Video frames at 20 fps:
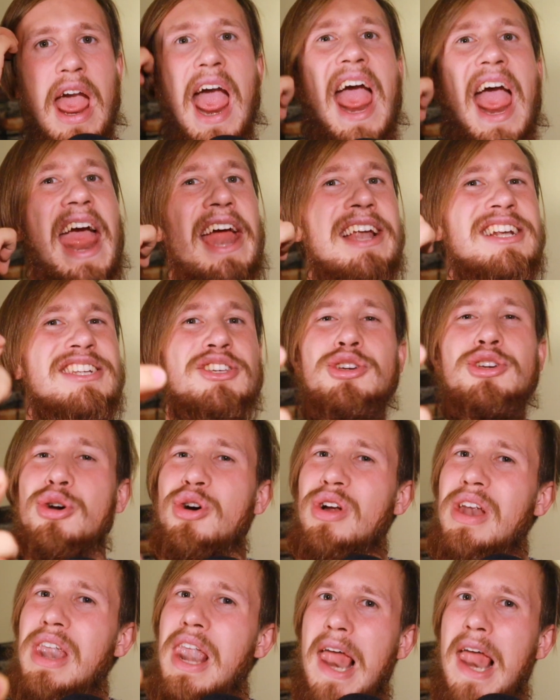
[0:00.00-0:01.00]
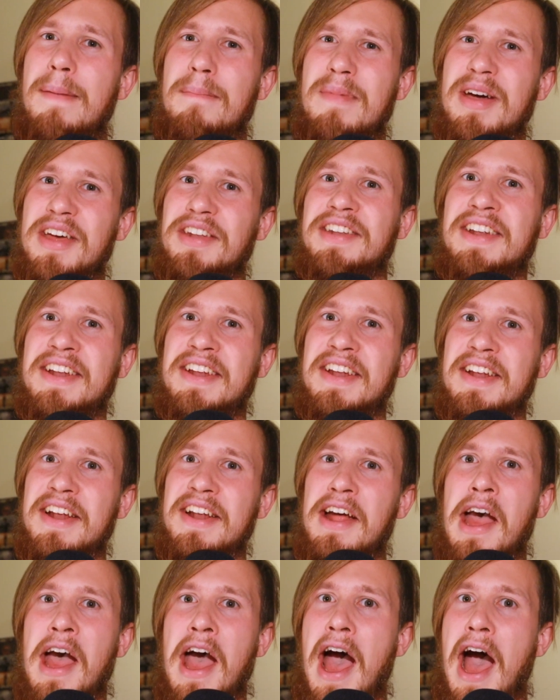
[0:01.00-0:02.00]
And your limits
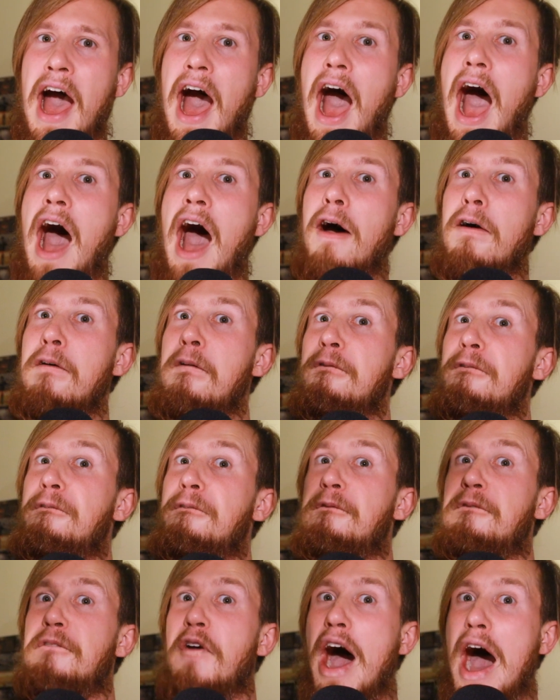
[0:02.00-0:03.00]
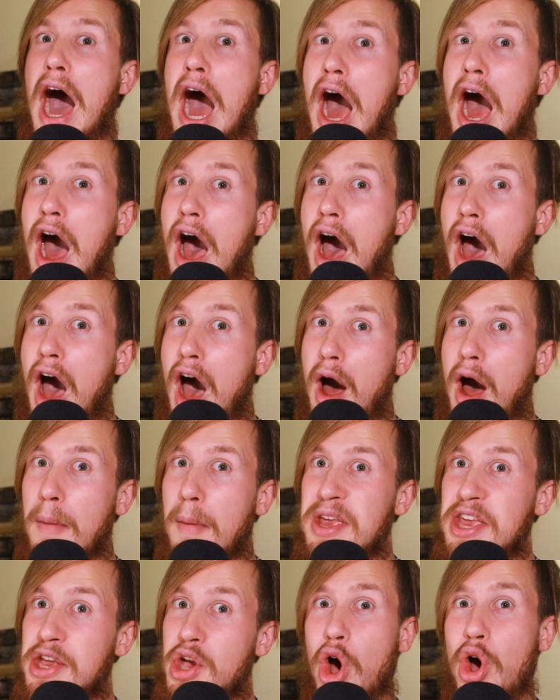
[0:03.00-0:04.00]
are far
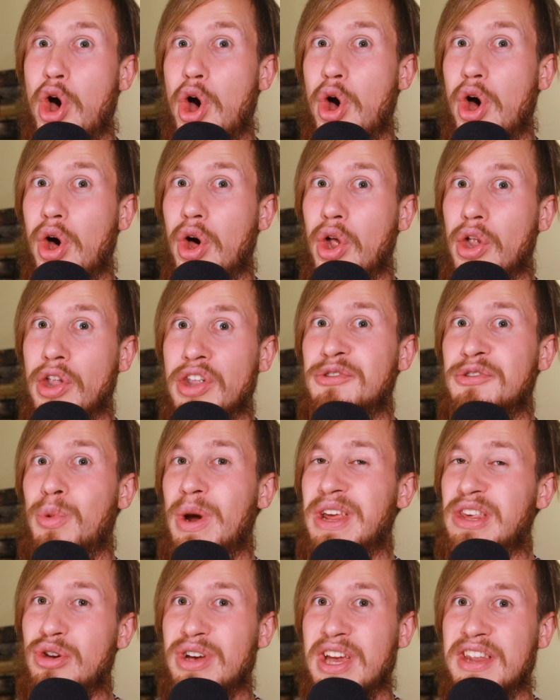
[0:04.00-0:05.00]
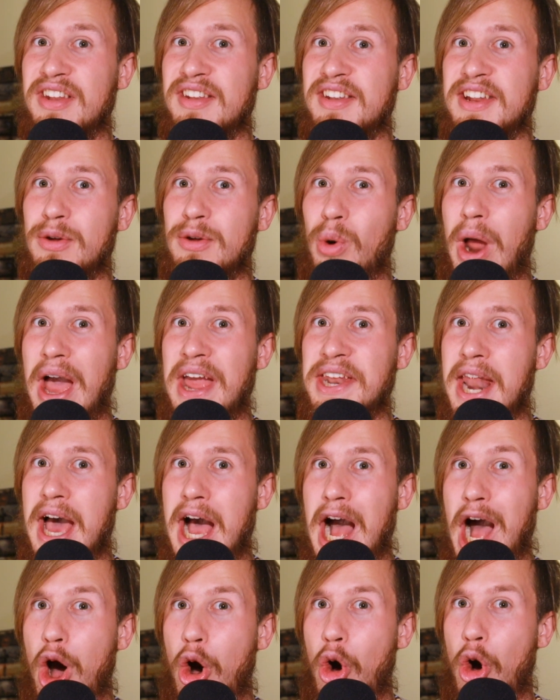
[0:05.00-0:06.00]
beyond where you can see right
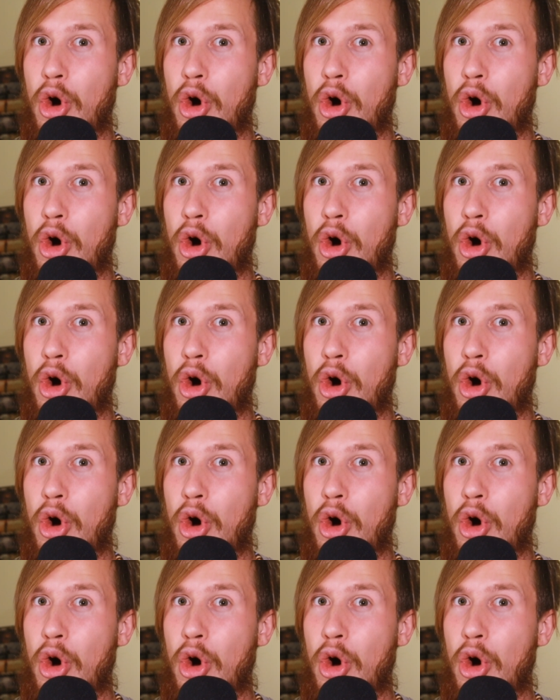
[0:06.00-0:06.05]
now.